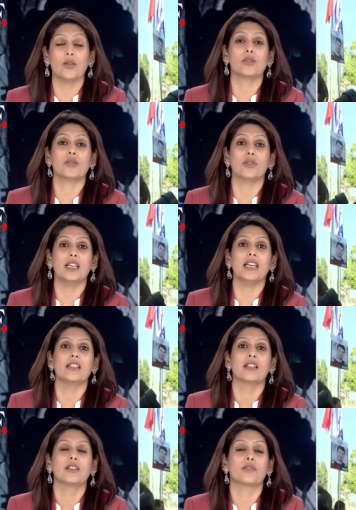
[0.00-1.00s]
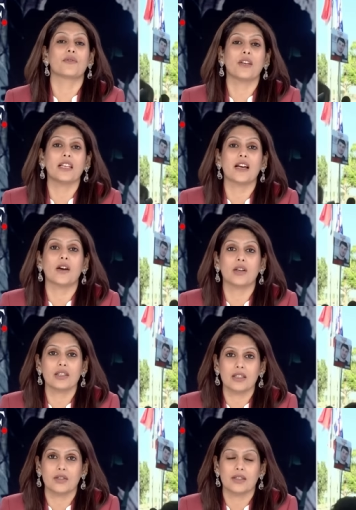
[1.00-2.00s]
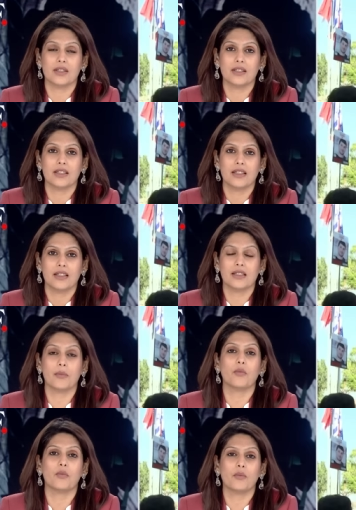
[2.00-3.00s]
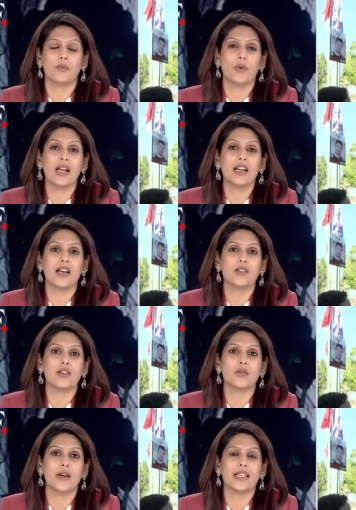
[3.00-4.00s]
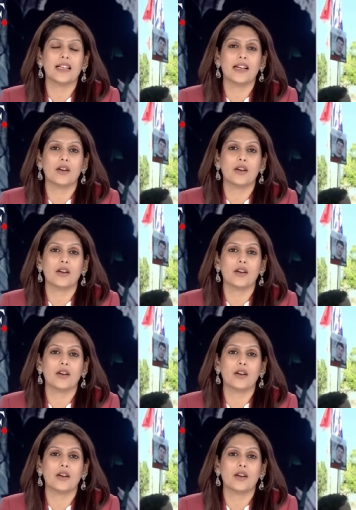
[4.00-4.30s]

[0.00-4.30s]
also need to free their hostages. Some 129